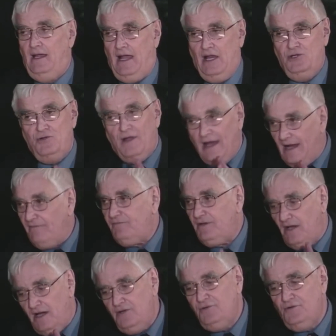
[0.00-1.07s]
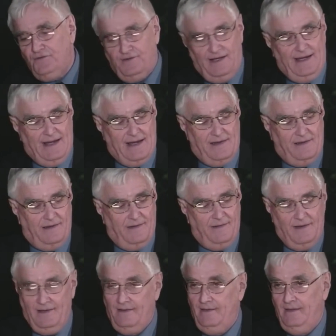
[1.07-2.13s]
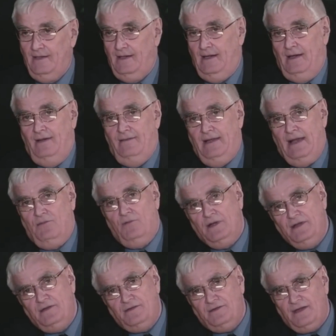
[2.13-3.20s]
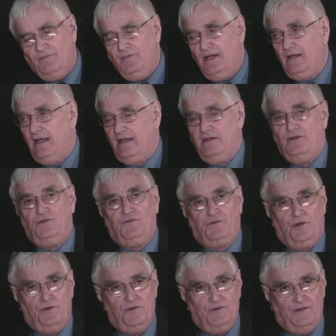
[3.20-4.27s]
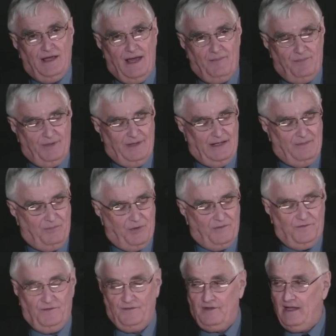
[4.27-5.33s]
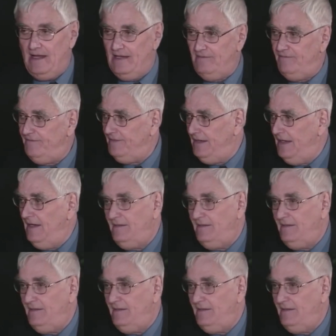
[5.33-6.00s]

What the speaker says: And you have to understand that when something like this turns up in a person's life,